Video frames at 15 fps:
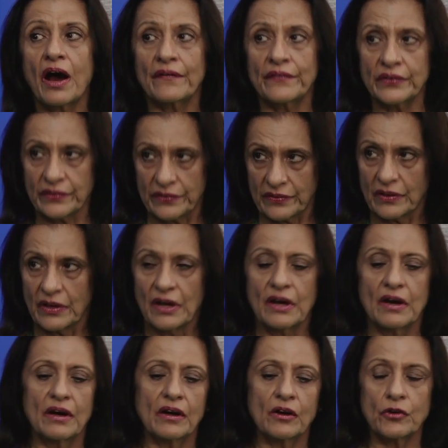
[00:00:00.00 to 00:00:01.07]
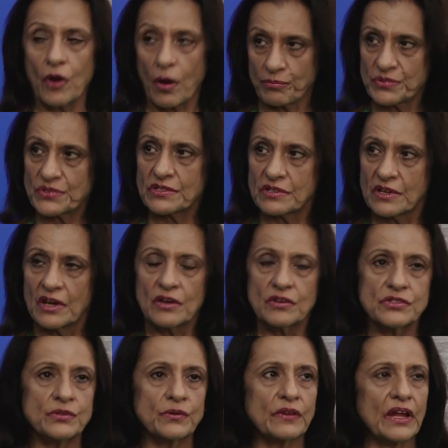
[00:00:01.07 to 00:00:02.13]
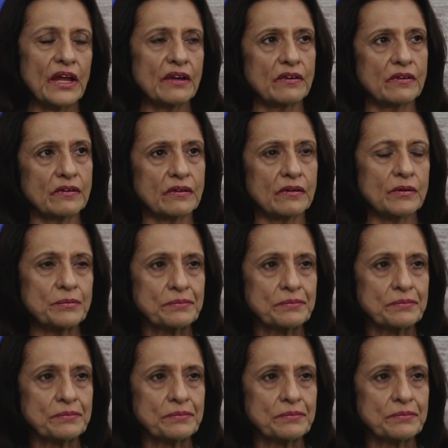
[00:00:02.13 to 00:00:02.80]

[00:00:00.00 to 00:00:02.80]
other crops, so that